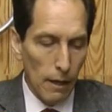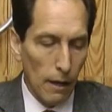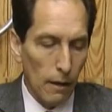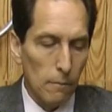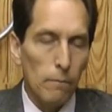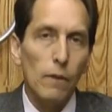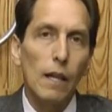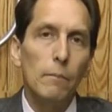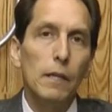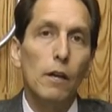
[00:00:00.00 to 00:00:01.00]

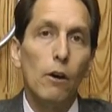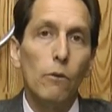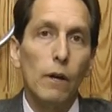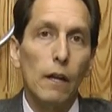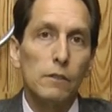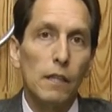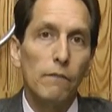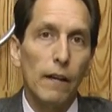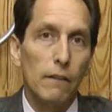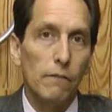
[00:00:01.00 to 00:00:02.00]
let me know and I'll see
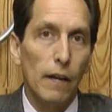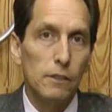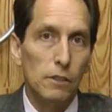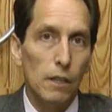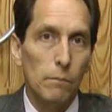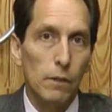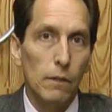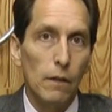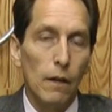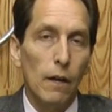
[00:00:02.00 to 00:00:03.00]
if I can find you
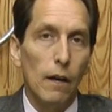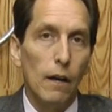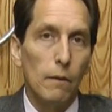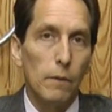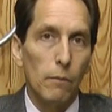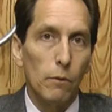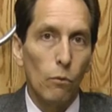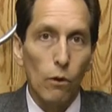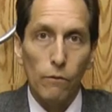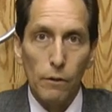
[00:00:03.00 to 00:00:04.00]
something that would
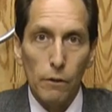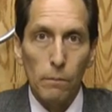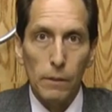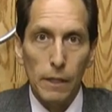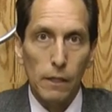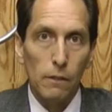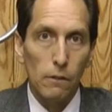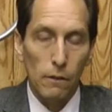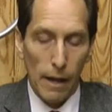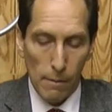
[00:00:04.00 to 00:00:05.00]
work for your
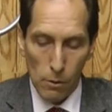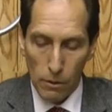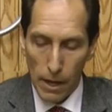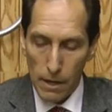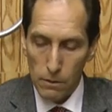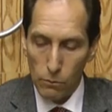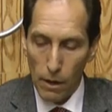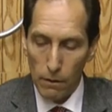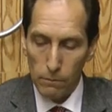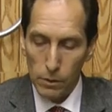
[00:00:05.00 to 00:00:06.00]
particular ammo can as
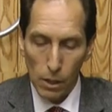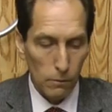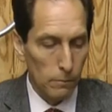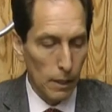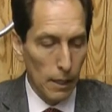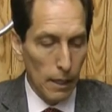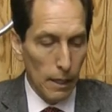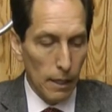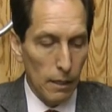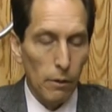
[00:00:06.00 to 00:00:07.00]
well. So
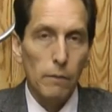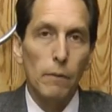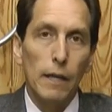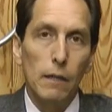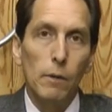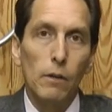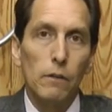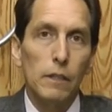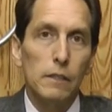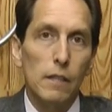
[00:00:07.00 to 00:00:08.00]
anyway, my
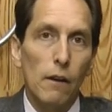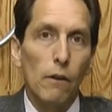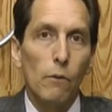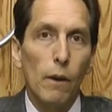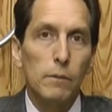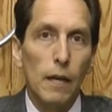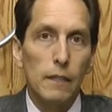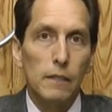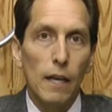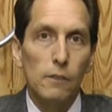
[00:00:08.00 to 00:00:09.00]
email is there on the
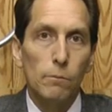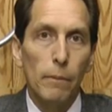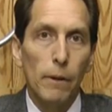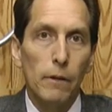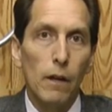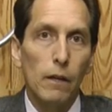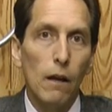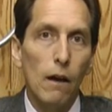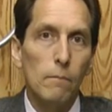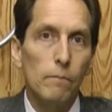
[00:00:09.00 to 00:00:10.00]
website,
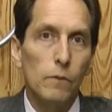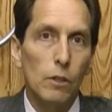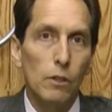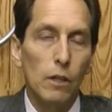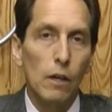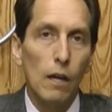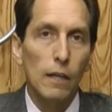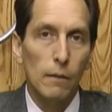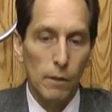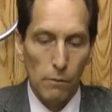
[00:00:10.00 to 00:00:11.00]
disasterpreparer.com, so you can
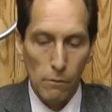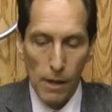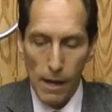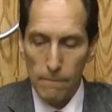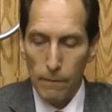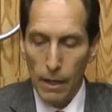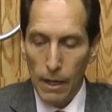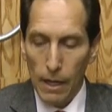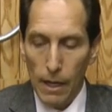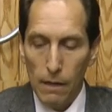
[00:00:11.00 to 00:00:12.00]
contact me through that.
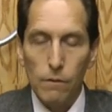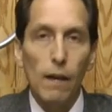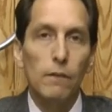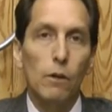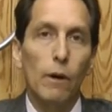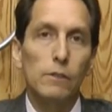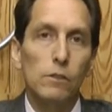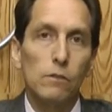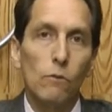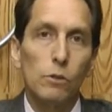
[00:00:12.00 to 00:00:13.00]
And if you have any
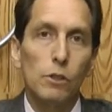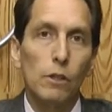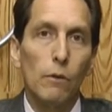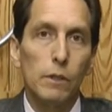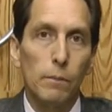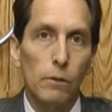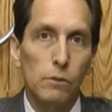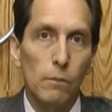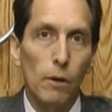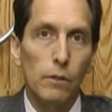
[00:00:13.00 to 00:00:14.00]
questions, of course, you can always
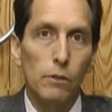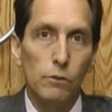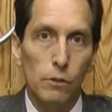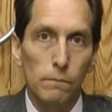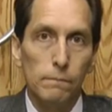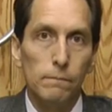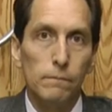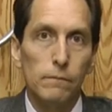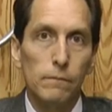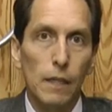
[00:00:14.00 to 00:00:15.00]
post them on YouTube.
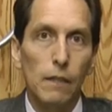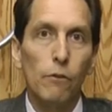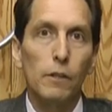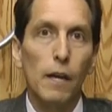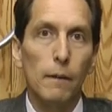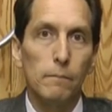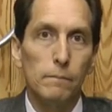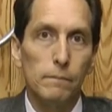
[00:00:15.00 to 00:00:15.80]
Thanks for your time.